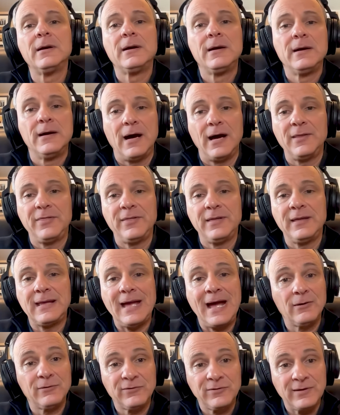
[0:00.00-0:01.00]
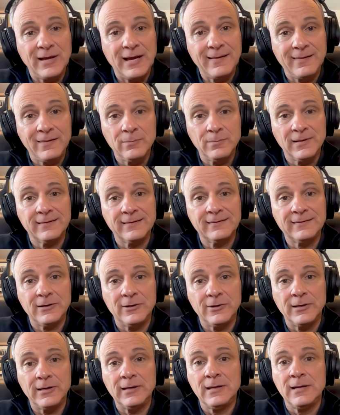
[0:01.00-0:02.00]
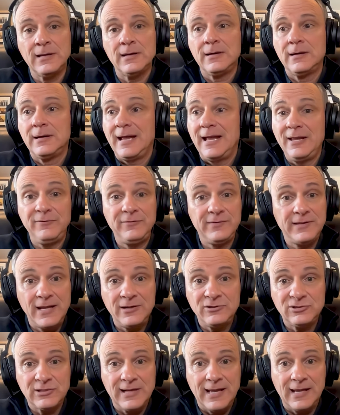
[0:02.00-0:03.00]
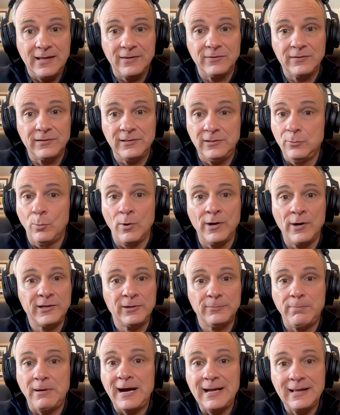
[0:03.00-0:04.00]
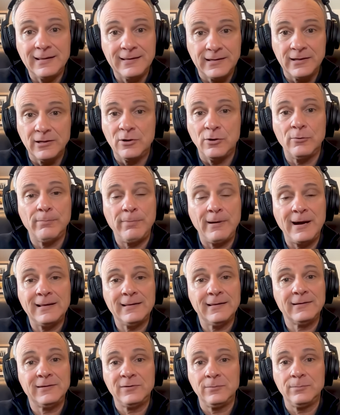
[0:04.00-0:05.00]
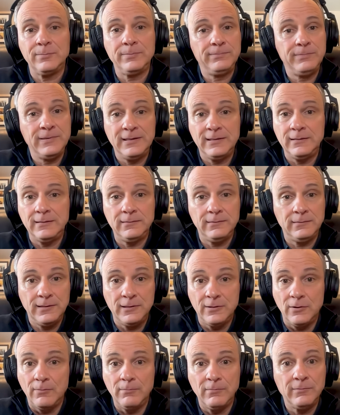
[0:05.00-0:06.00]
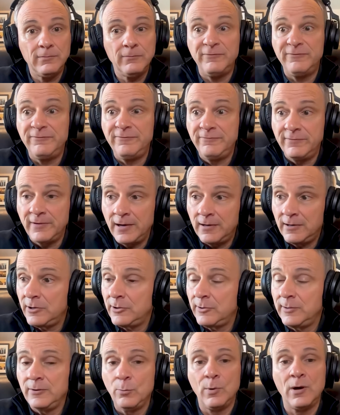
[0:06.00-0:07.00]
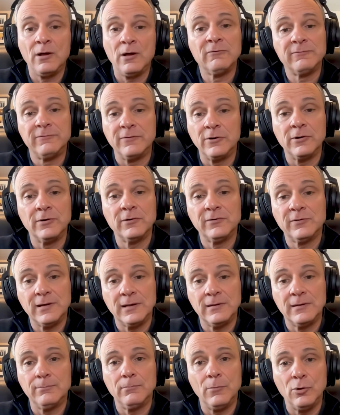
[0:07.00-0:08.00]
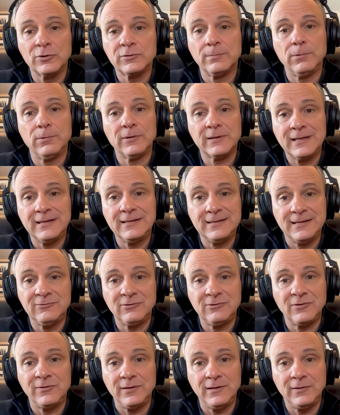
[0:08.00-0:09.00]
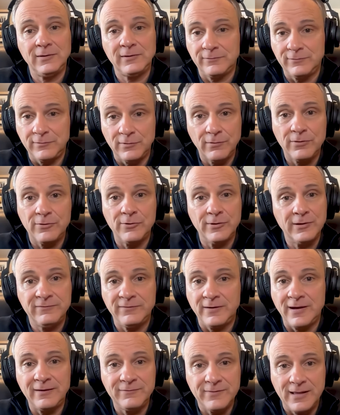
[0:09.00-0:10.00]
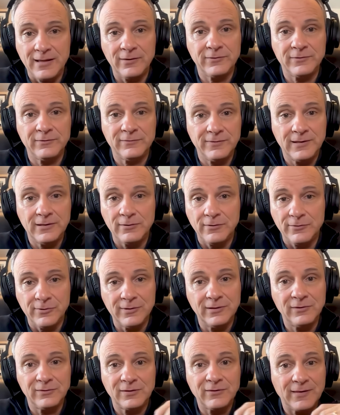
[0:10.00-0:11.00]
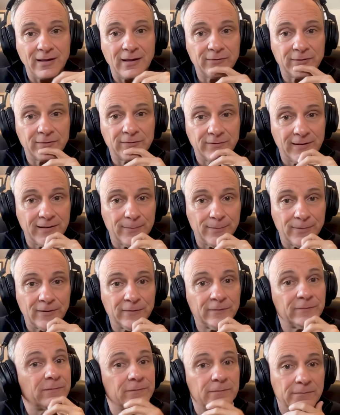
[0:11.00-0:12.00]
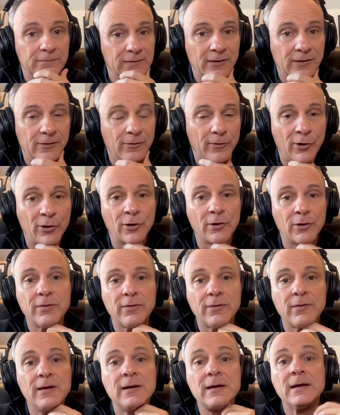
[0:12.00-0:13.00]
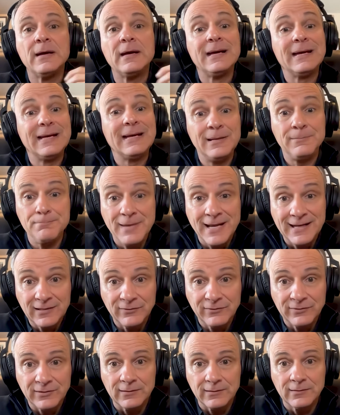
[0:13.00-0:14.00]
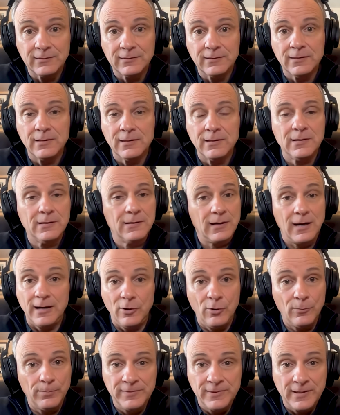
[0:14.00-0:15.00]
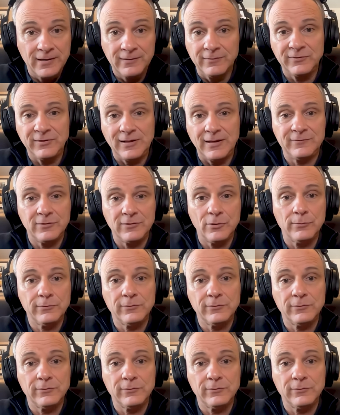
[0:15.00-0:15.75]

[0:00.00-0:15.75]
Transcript: I think outside of the military, aviation has it. You want your pilot and co-pilot to be, you know, very well versed in multiple contingencies if you're 35,000 feet or 36,000 feet above, you know, Earth. In medicine, I hope none of us have to go through